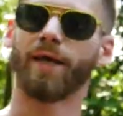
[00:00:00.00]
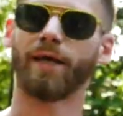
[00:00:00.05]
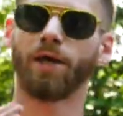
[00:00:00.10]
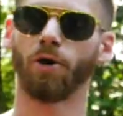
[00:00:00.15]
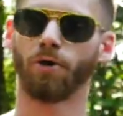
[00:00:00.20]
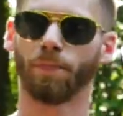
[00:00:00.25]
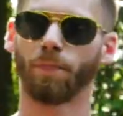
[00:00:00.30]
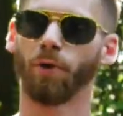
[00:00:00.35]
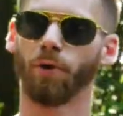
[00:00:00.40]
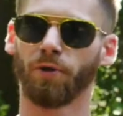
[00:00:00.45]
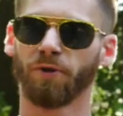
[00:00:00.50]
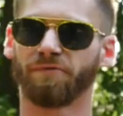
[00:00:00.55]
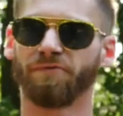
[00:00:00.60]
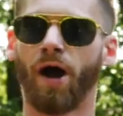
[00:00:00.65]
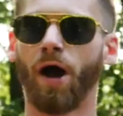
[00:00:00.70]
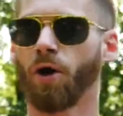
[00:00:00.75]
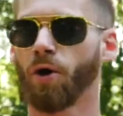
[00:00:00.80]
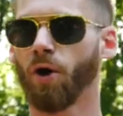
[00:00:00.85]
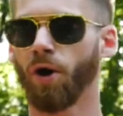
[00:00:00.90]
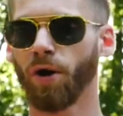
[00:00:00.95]
go to pull their
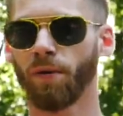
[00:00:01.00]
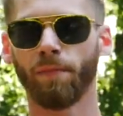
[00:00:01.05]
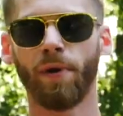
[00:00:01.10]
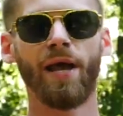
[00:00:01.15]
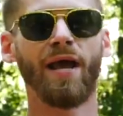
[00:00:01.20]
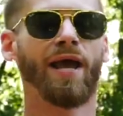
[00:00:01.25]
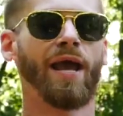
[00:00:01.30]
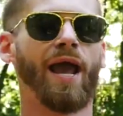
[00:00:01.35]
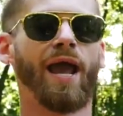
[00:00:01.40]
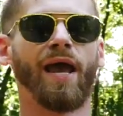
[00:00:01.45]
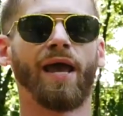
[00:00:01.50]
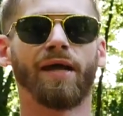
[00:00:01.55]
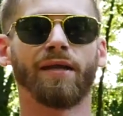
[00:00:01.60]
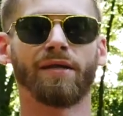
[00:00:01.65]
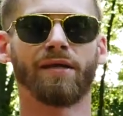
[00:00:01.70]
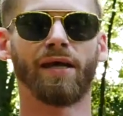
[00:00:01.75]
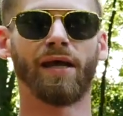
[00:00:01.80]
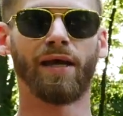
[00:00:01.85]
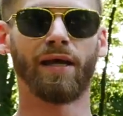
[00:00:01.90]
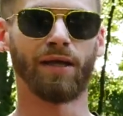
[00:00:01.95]
firearm and
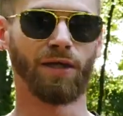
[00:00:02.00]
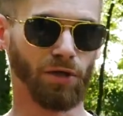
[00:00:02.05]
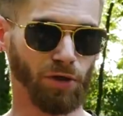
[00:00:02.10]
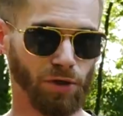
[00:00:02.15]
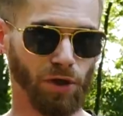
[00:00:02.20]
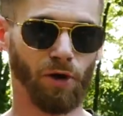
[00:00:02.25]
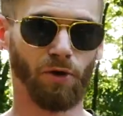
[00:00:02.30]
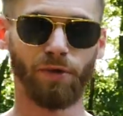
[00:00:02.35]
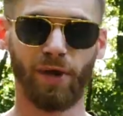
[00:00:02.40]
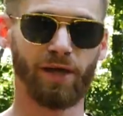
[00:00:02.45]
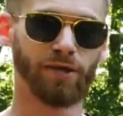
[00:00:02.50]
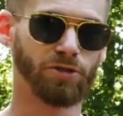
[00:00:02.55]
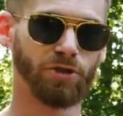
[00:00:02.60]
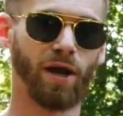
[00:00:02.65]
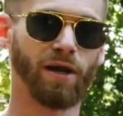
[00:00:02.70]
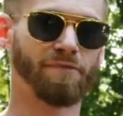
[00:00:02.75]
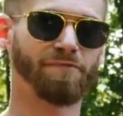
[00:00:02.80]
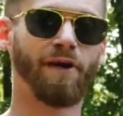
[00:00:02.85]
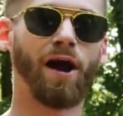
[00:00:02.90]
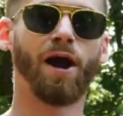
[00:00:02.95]
they try
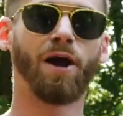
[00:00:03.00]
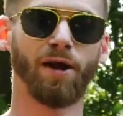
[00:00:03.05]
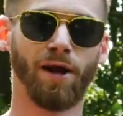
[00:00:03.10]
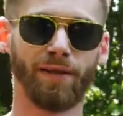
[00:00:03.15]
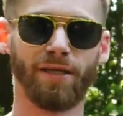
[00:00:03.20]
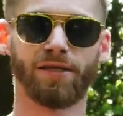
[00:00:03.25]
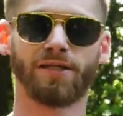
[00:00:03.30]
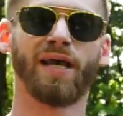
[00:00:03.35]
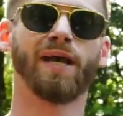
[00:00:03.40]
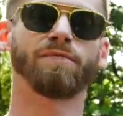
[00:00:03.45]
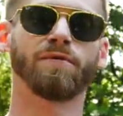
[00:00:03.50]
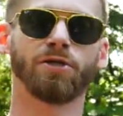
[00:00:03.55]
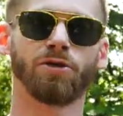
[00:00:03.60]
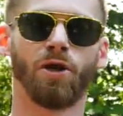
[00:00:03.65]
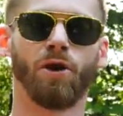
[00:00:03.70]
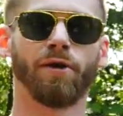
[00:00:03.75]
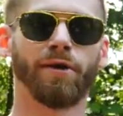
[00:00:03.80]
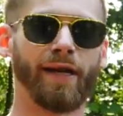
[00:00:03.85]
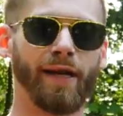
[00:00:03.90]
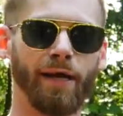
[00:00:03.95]
to fire it and the safety's
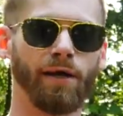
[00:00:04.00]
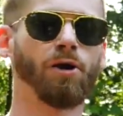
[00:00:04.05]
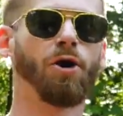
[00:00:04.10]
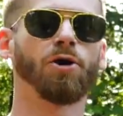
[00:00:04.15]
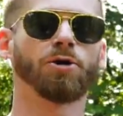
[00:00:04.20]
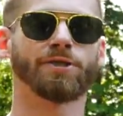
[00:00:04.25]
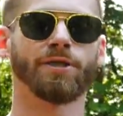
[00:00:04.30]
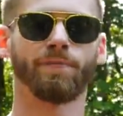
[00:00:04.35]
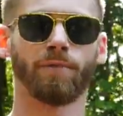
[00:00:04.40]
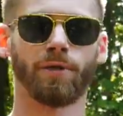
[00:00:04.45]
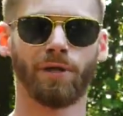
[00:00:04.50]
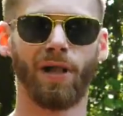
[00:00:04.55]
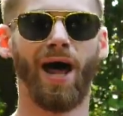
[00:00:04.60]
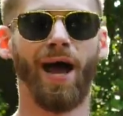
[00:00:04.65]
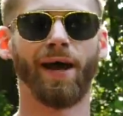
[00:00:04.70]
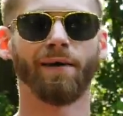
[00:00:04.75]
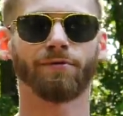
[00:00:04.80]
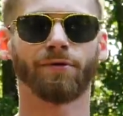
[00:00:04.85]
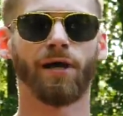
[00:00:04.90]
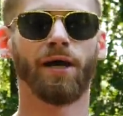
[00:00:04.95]
on and it costs them their
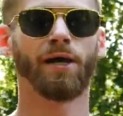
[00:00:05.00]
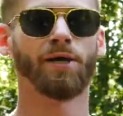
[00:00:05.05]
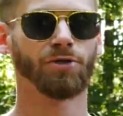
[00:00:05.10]
life.